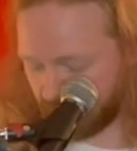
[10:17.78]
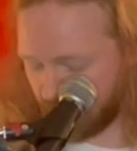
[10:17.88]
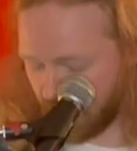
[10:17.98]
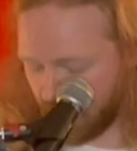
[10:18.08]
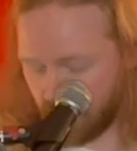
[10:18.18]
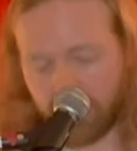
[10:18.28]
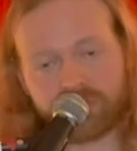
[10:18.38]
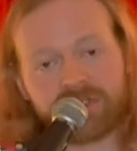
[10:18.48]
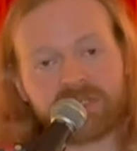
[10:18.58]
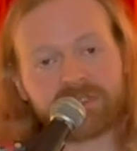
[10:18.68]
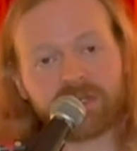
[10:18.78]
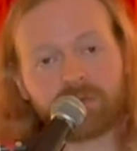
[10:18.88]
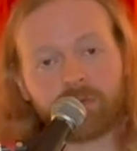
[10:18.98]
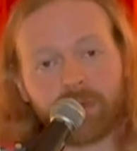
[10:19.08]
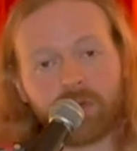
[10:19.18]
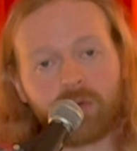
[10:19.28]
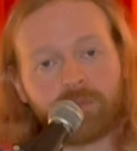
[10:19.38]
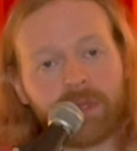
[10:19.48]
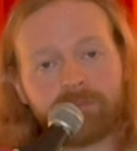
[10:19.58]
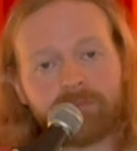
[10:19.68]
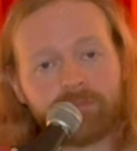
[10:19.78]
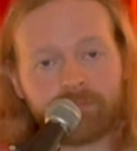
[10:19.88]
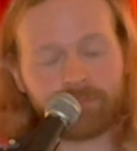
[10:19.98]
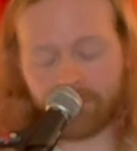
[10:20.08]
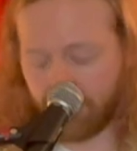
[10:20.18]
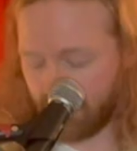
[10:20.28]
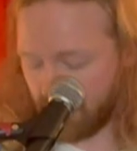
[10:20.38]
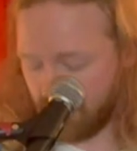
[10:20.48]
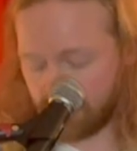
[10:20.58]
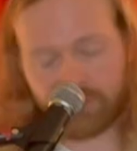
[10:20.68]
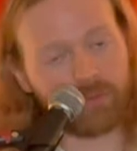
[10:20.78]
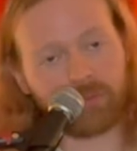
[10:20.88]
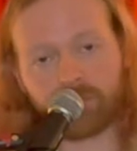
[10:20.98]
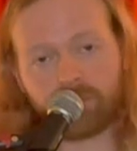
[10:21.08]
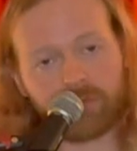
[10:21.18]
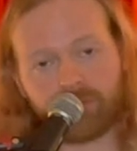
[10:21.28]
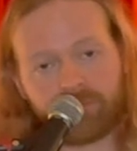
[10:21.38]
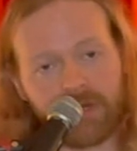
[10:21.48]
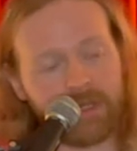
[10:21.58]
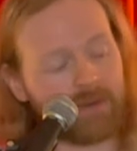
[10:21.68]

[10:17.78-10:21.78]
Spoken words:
Our G string will be open, so we don't fret that one.